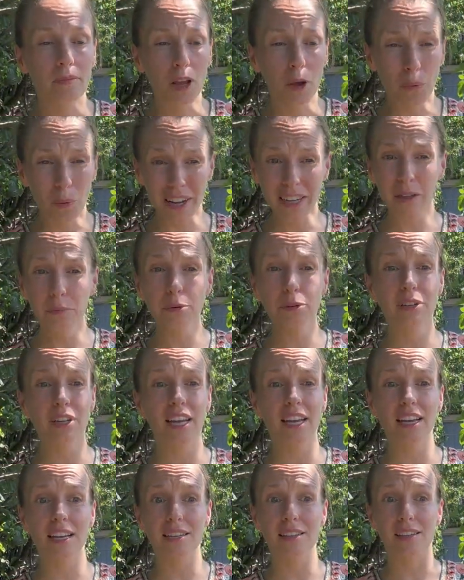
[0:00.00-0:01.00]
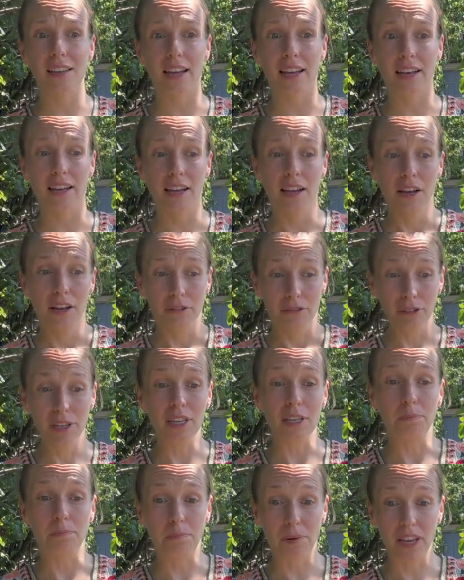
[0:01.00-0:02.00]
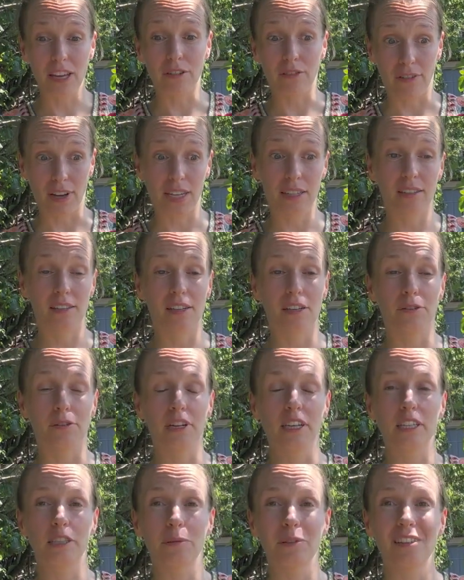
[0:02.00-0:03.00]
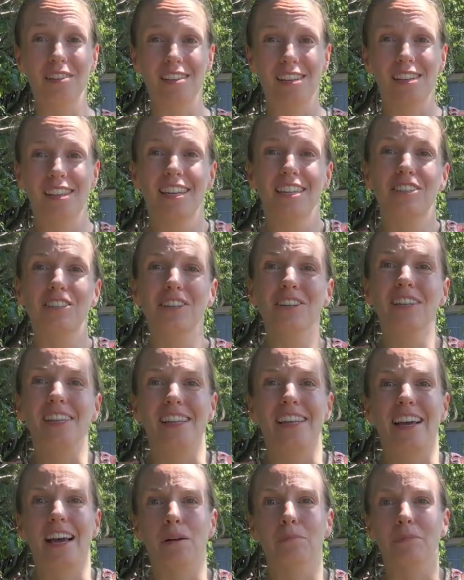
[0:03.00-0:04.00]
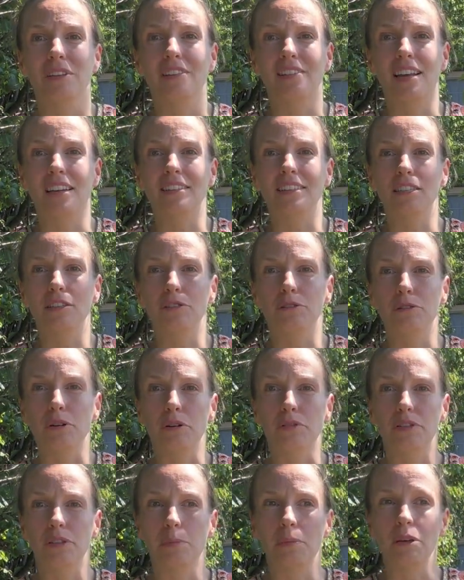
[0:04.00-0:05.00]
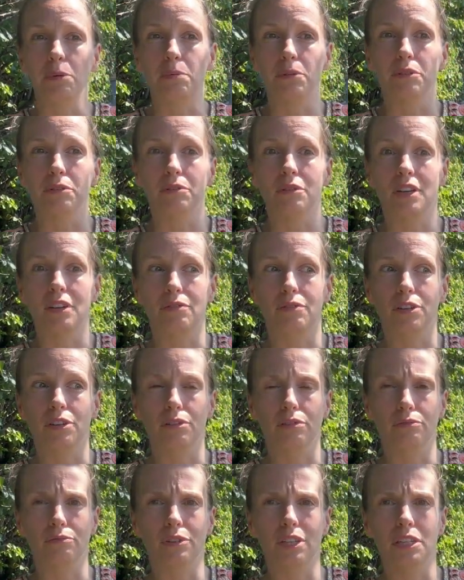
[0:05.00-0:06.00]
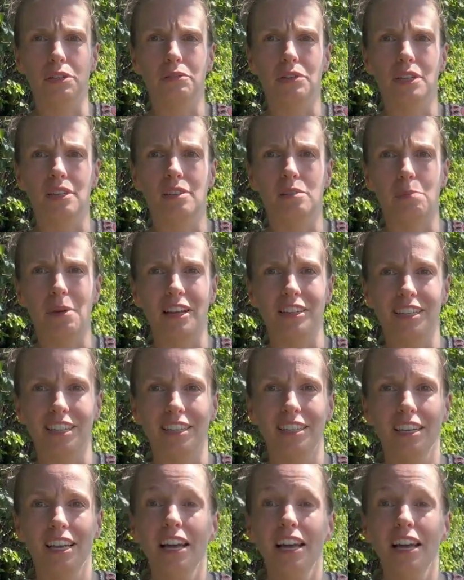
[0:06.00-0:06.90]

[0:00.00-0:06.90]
wedding bouquets and really big fancy arrangements, and you think surely they can't be sending those off to people if they're really, really smelly.